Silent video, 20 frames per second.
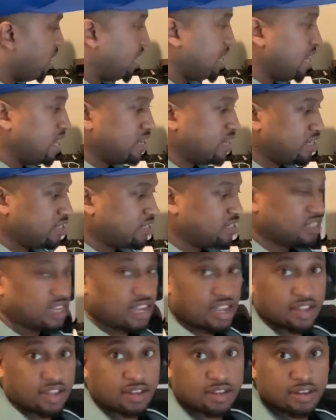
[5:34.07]
then this is
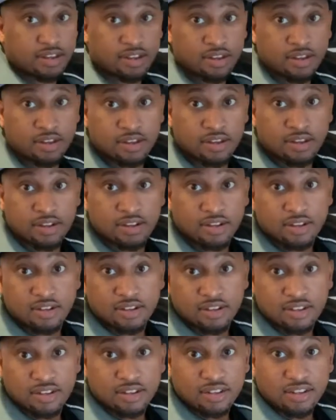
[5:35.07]
it.
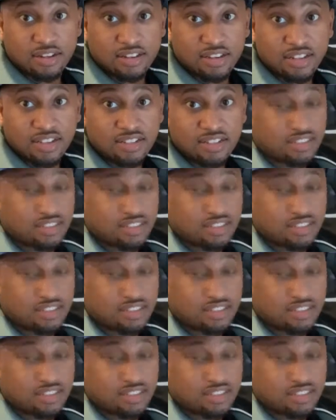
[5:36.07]
This is